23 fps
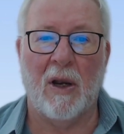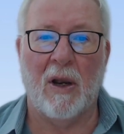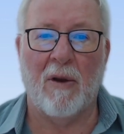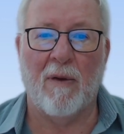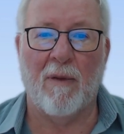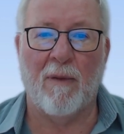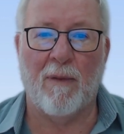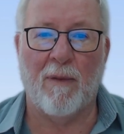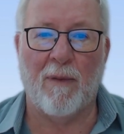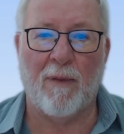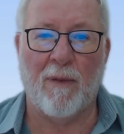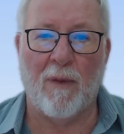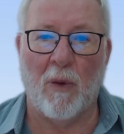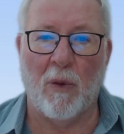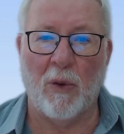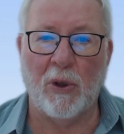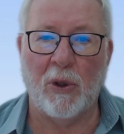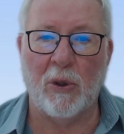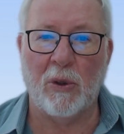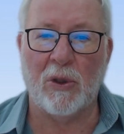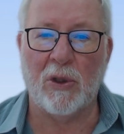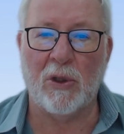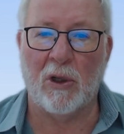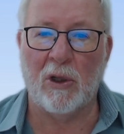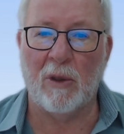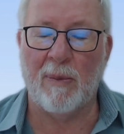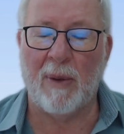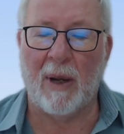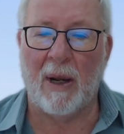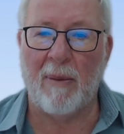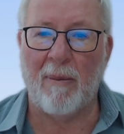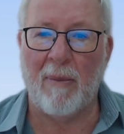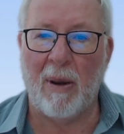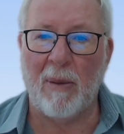4, you're told
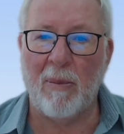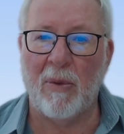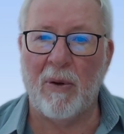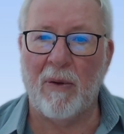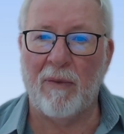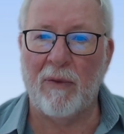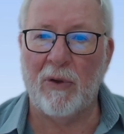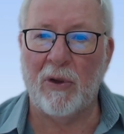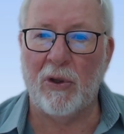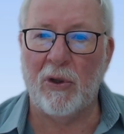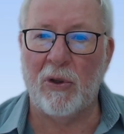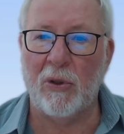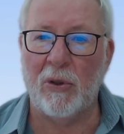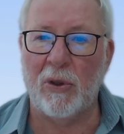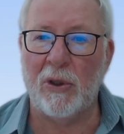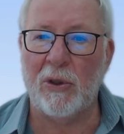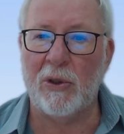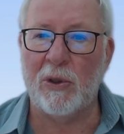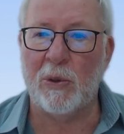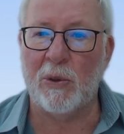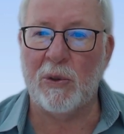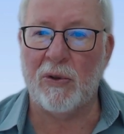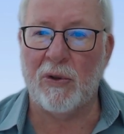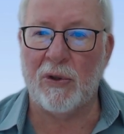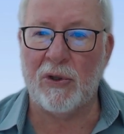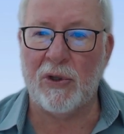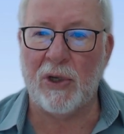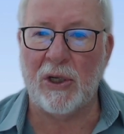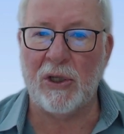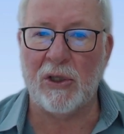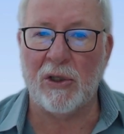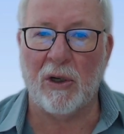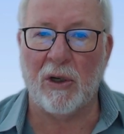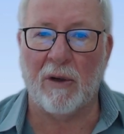by a member of your union she was
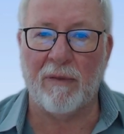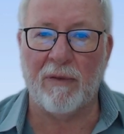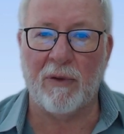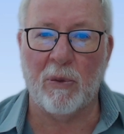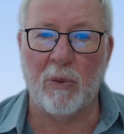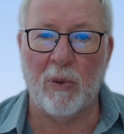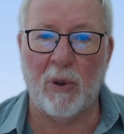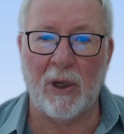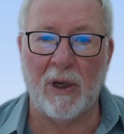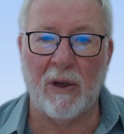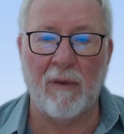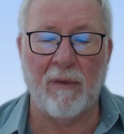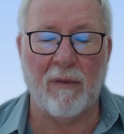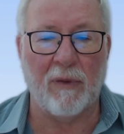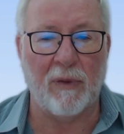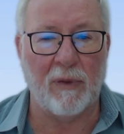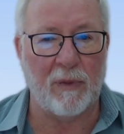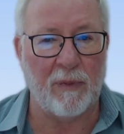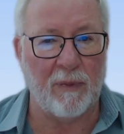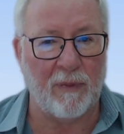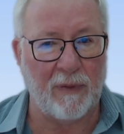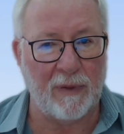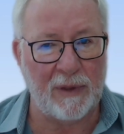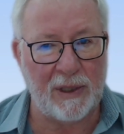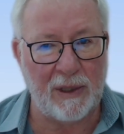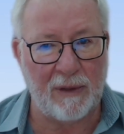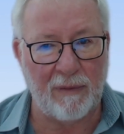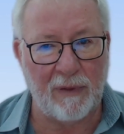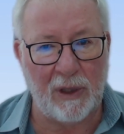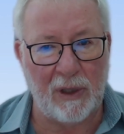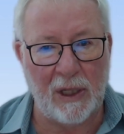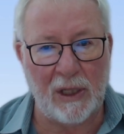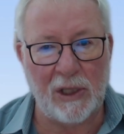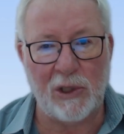retrenched after working for
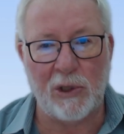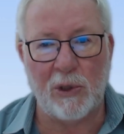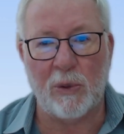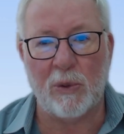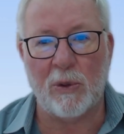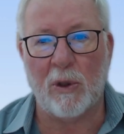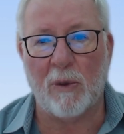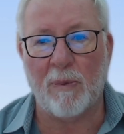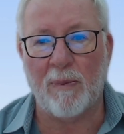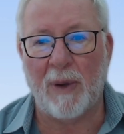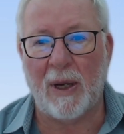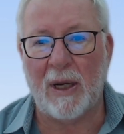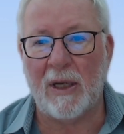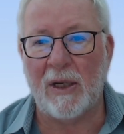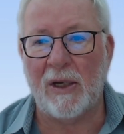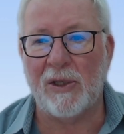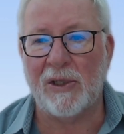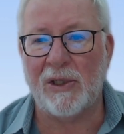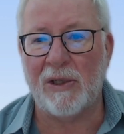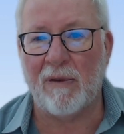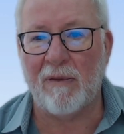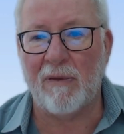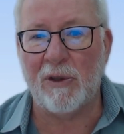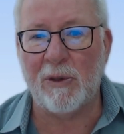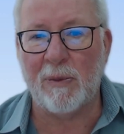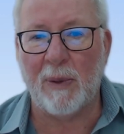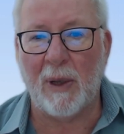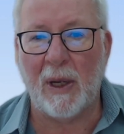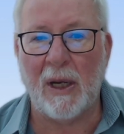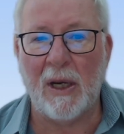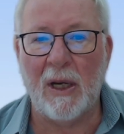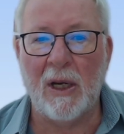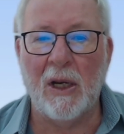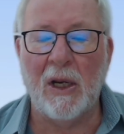7 years. She was not paid any severance
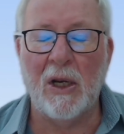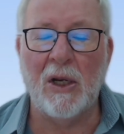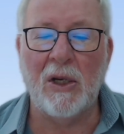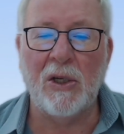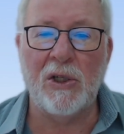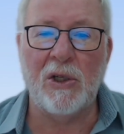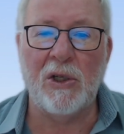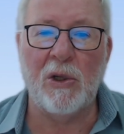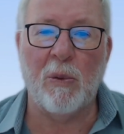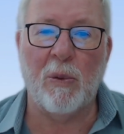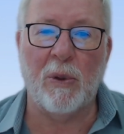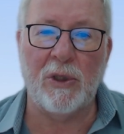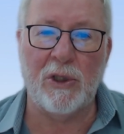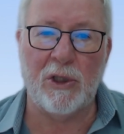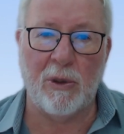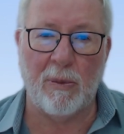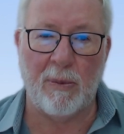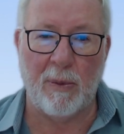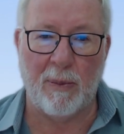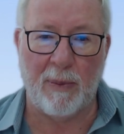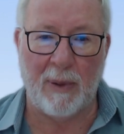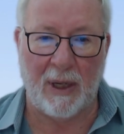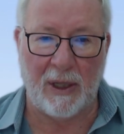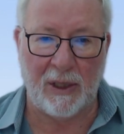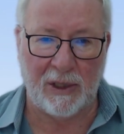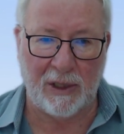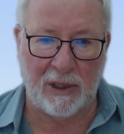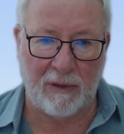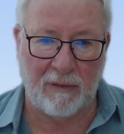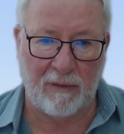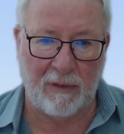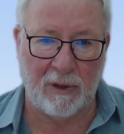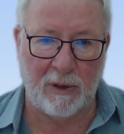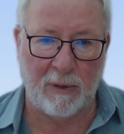pay. She wants to be paid
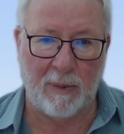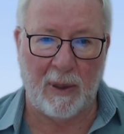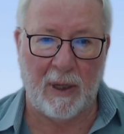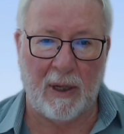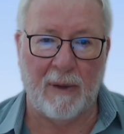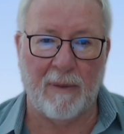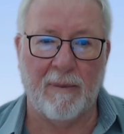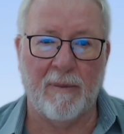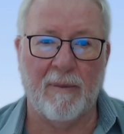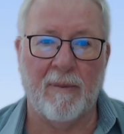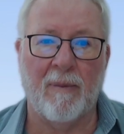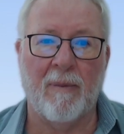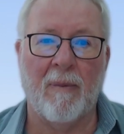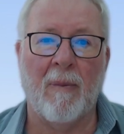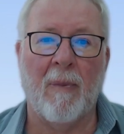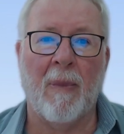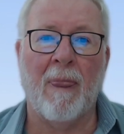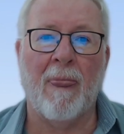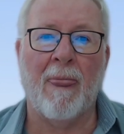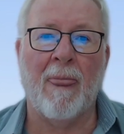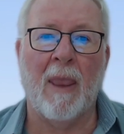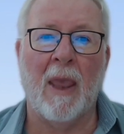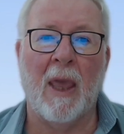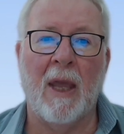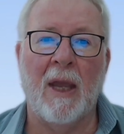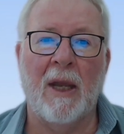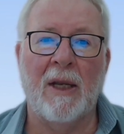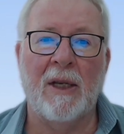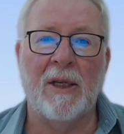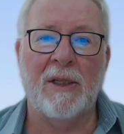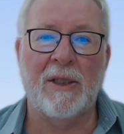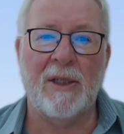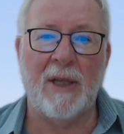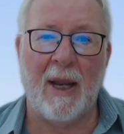severance pay.
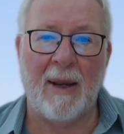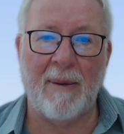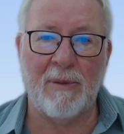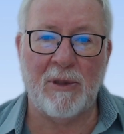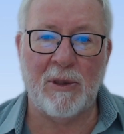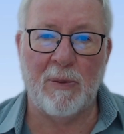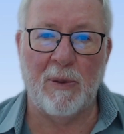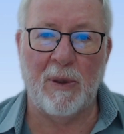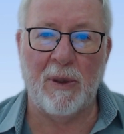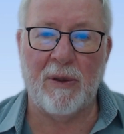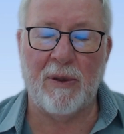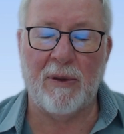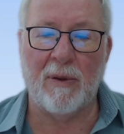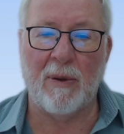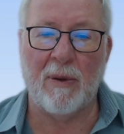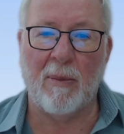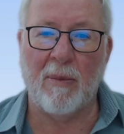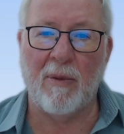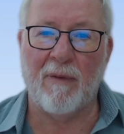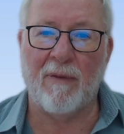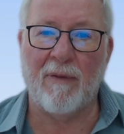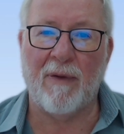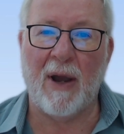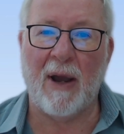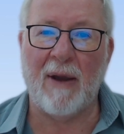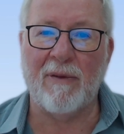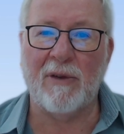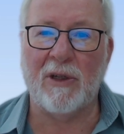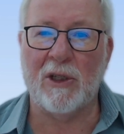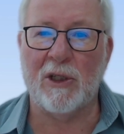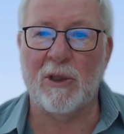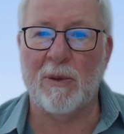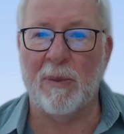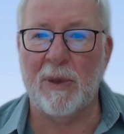Sam Smith, number 5,
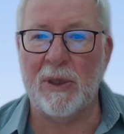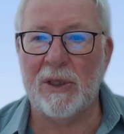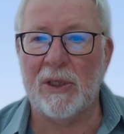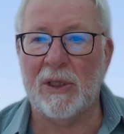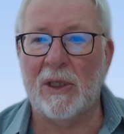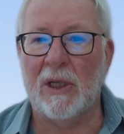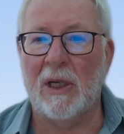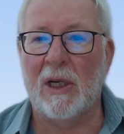dismissed,